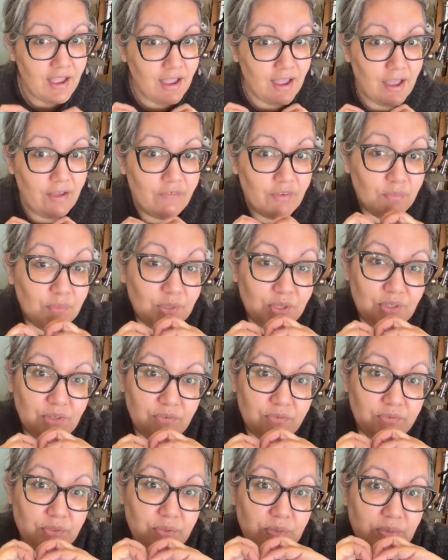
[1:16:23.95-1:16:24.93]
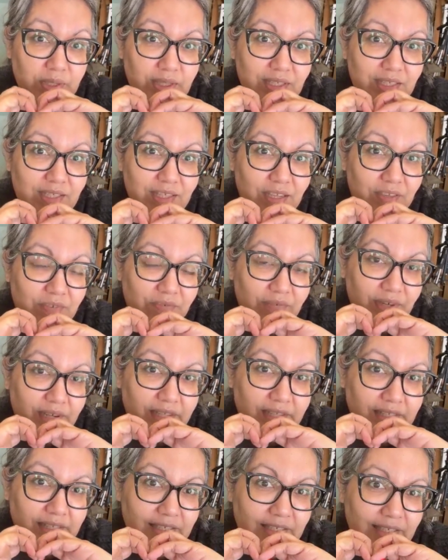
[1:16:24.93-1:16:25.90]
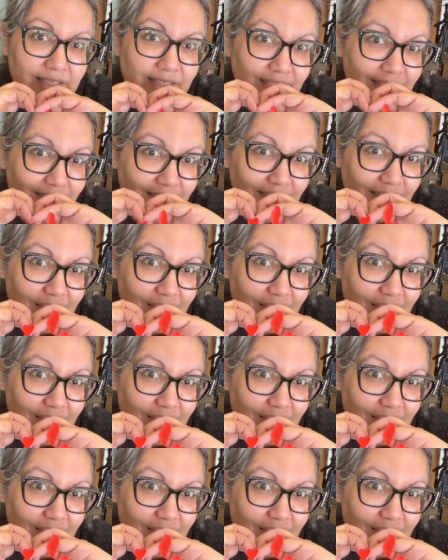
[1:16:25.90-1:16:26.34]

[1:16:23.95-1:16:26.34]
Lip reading: Have a beautiful Wednesday, friends.